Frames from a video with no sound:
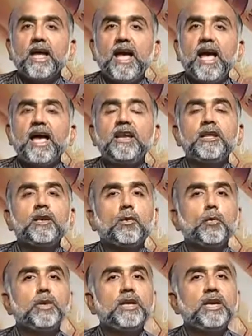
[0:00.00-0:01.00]
and
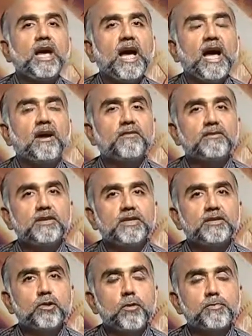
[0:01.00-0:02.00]
we have
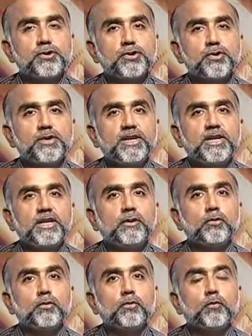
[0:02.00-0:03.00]
this opportunity
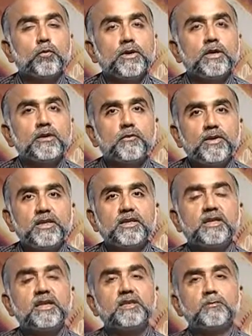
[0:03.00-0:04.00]
to work
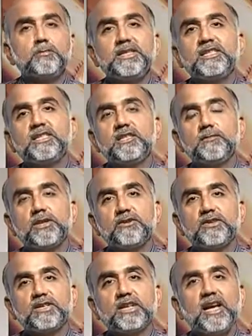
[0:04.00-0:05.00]
with this BCG
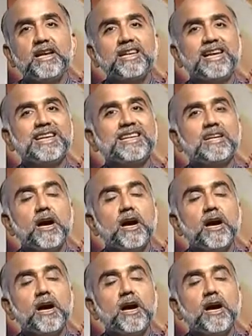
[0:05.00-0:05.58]
matrix and get